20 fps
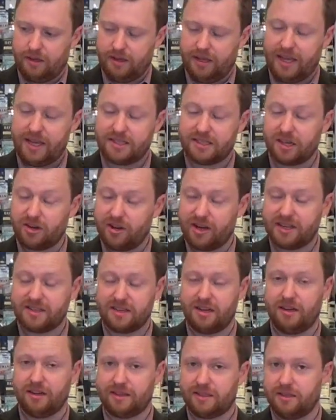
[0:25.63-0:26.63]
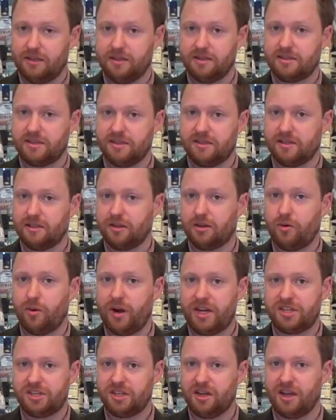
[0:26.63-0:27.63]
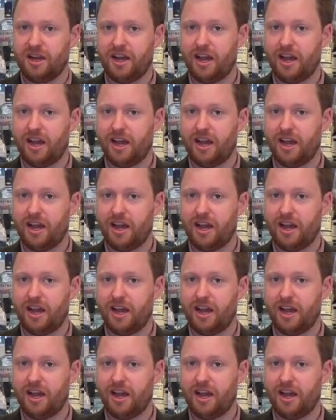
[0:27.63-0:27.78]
Is there an exact answer to the question?